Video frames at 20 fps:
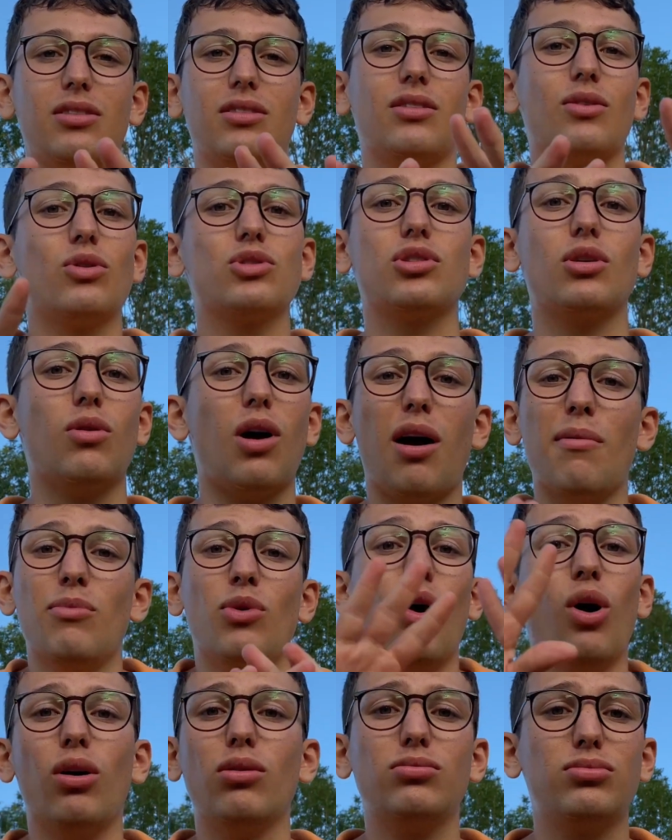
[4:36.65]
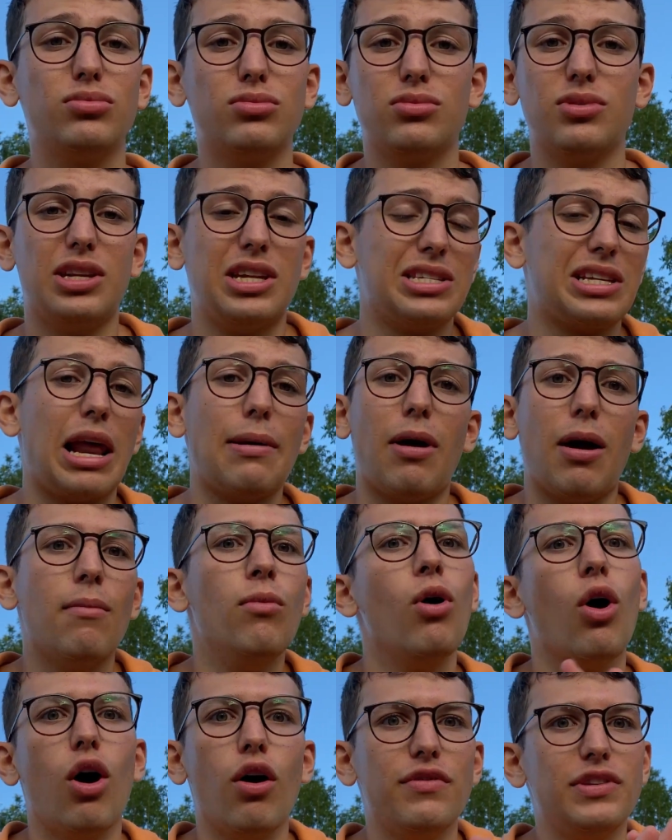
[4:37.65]
also, the disclaimer, I'm
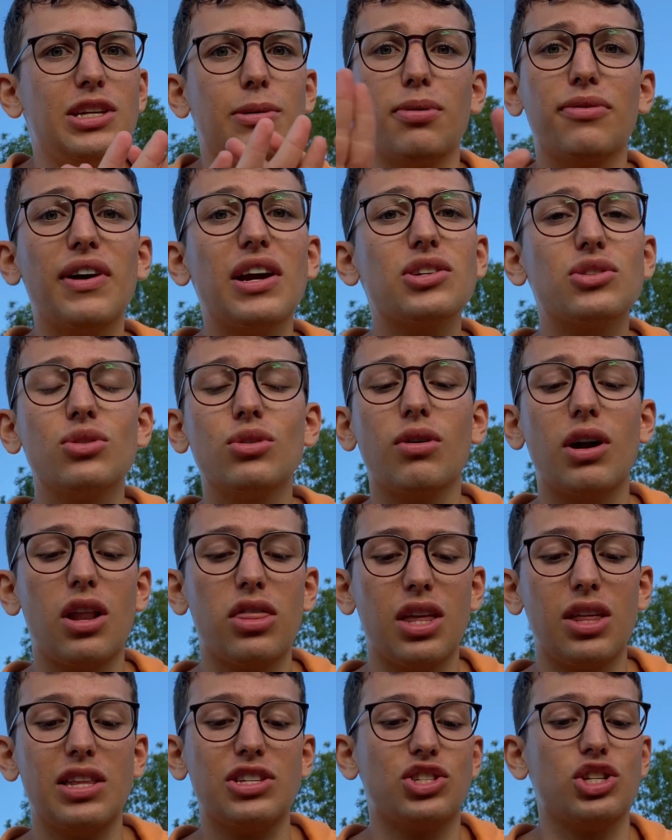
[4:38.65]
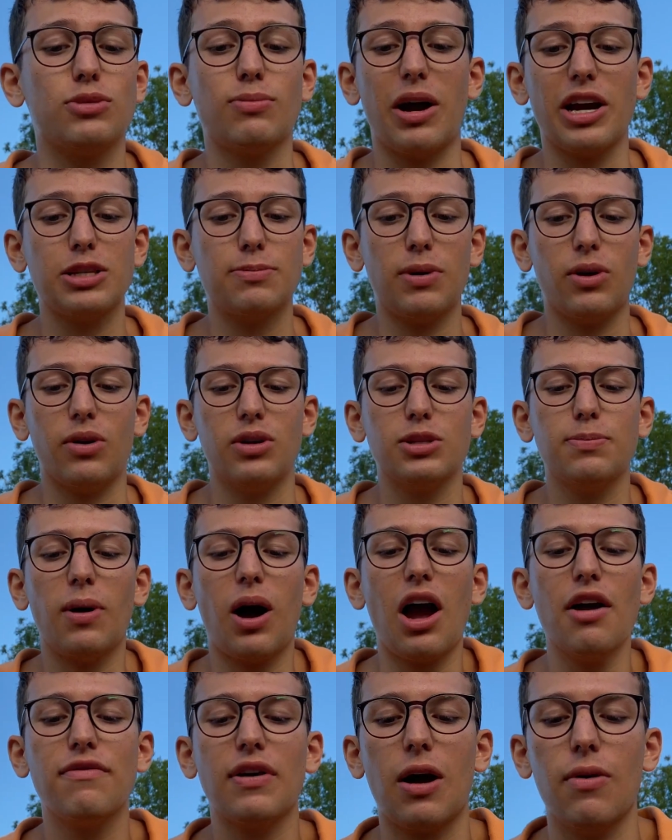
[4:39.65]
not obviously a professional or anything, this is just my experience, but
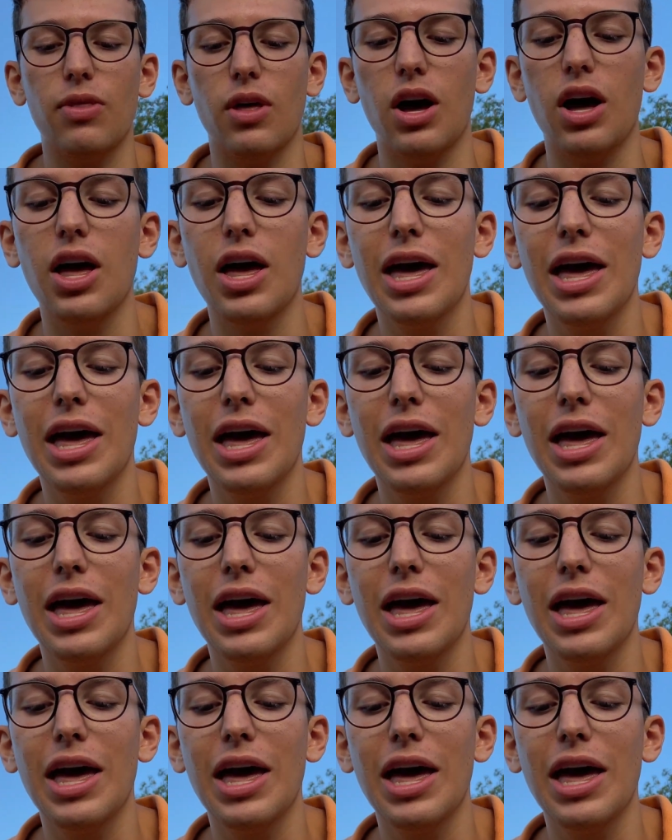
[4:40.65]
I found that,